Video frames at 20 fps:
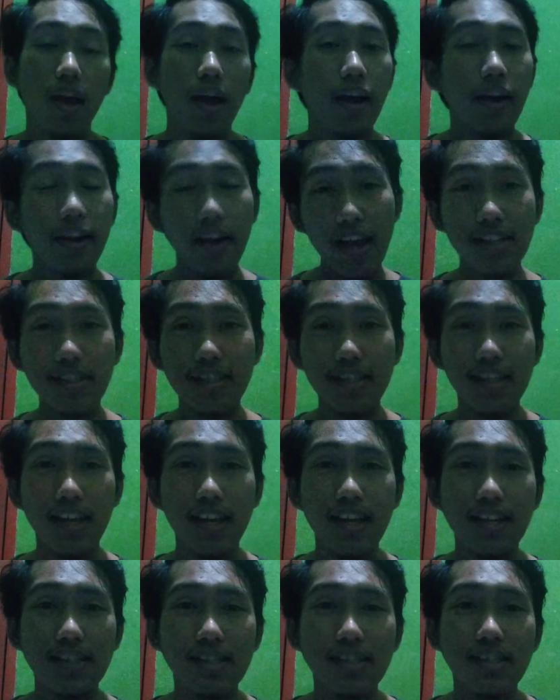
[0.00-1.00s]
Next
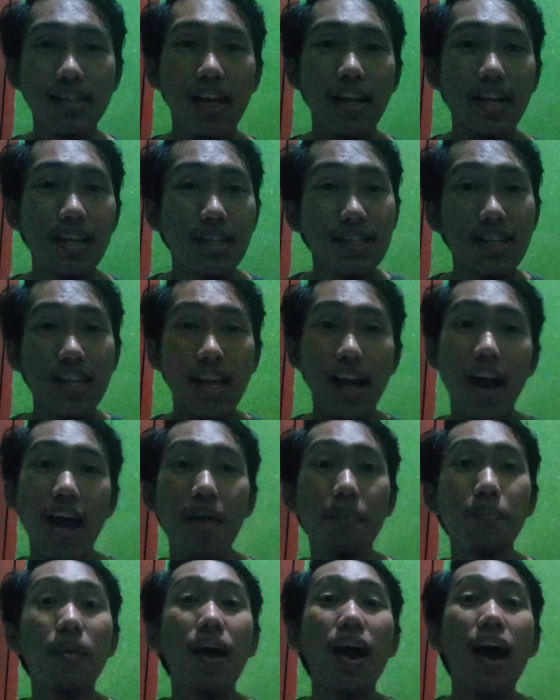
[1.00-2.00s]
is
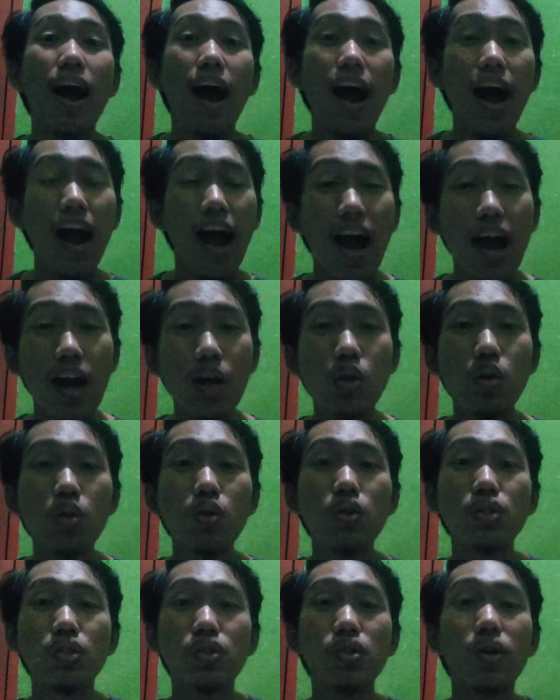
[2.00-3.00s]
describe how
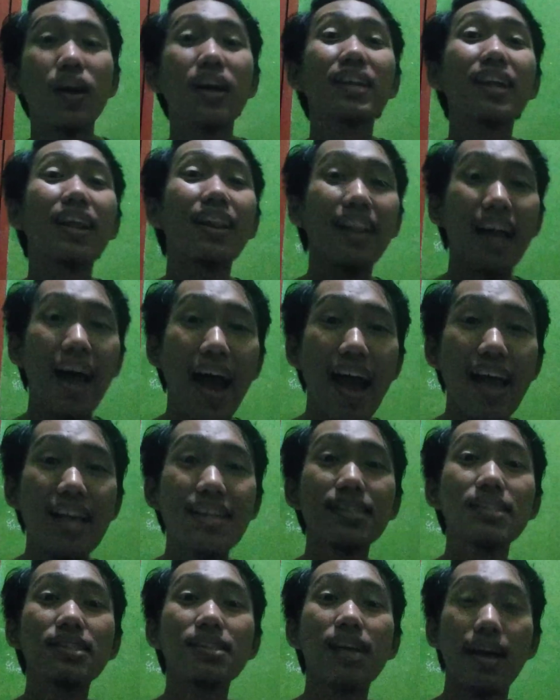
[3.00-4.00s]
to
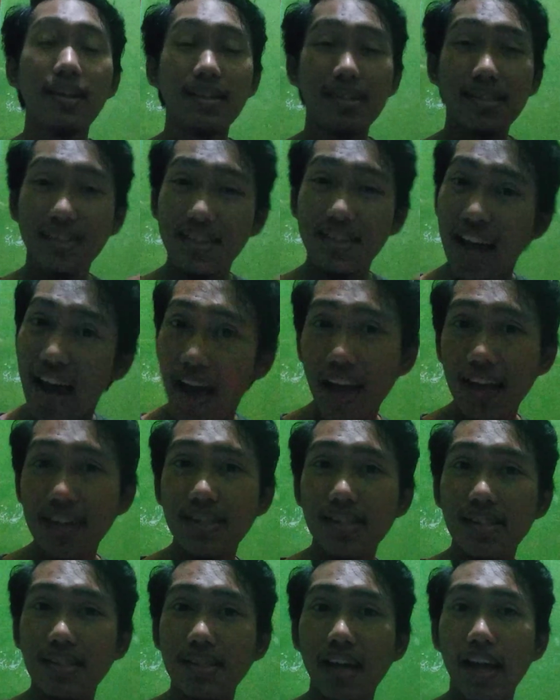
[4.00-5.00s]
analyze
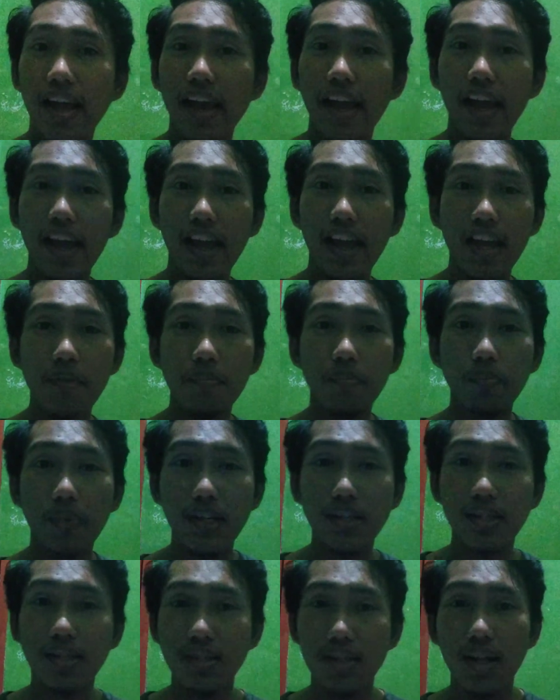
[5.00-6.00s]
text
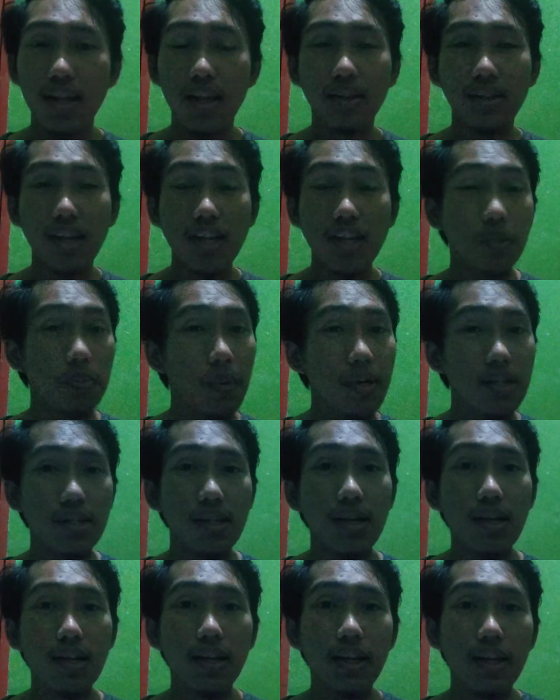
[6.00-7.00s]
text
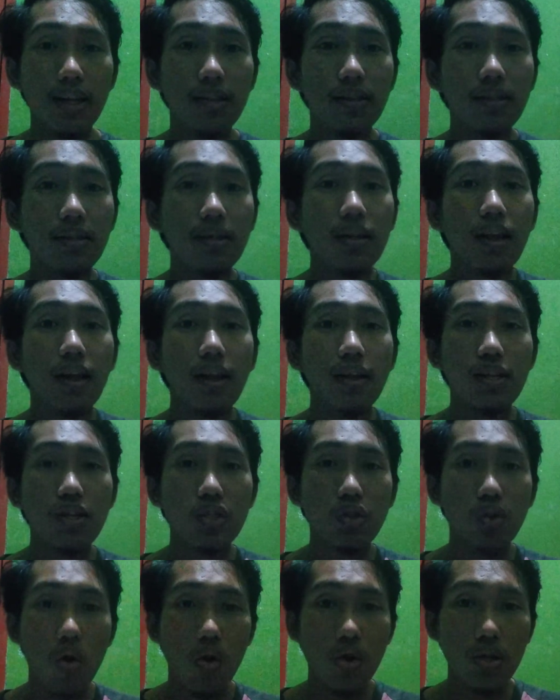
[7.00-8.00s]
pattern in
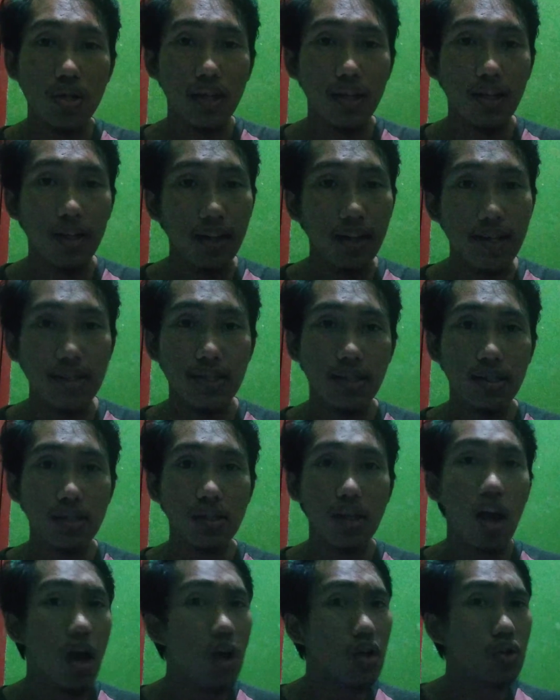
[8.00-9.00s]
discourse analysis.
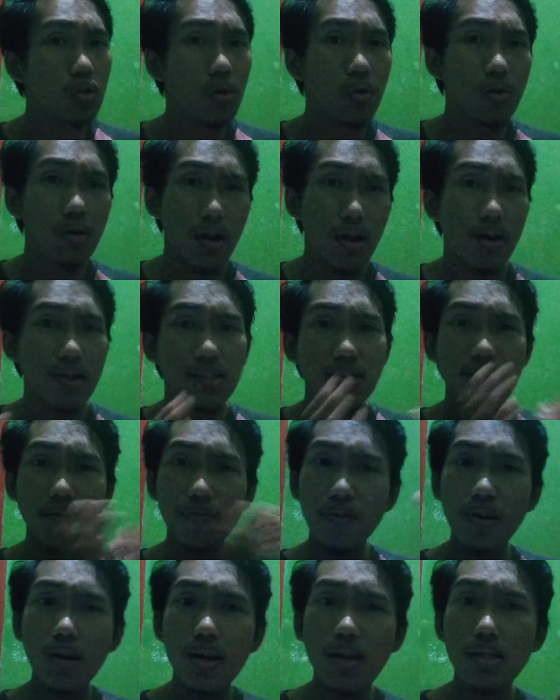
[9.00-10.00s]
So there are
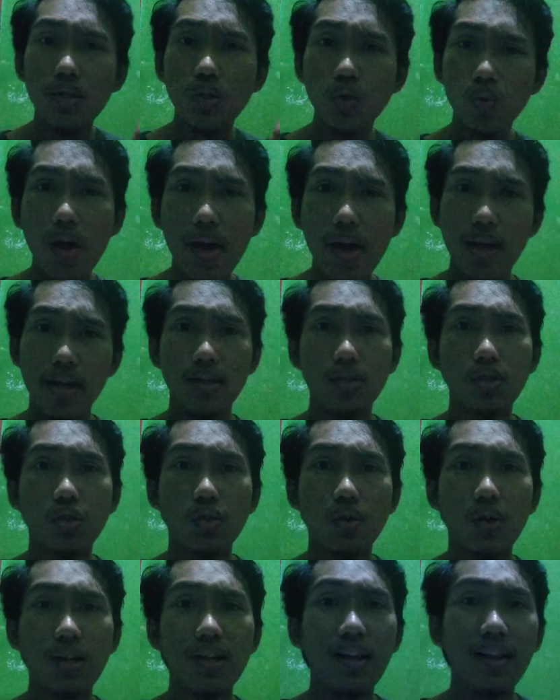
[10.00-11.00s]
several ways
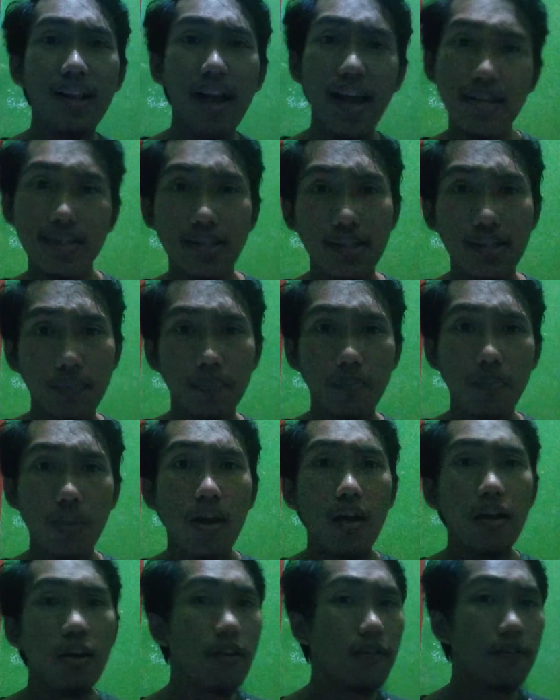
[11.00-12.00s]
to analyze it.
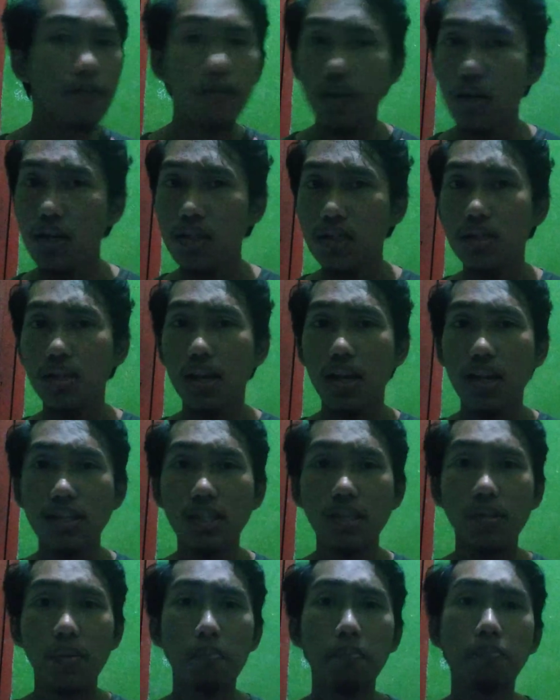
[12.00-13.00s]
The first
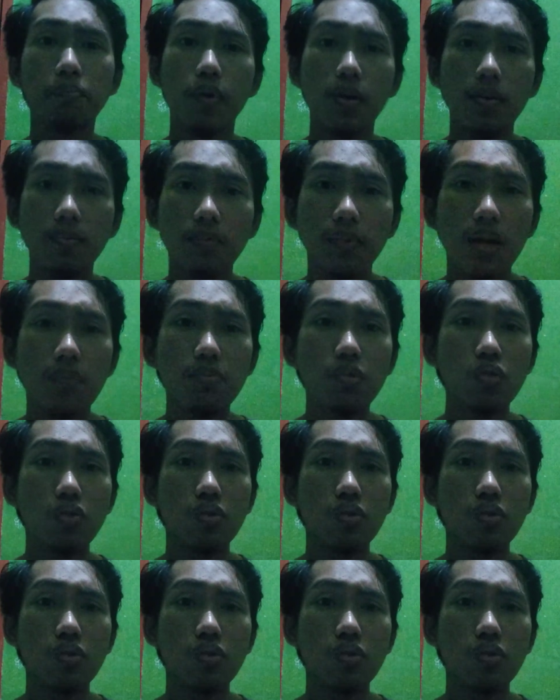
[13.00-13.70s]
is problem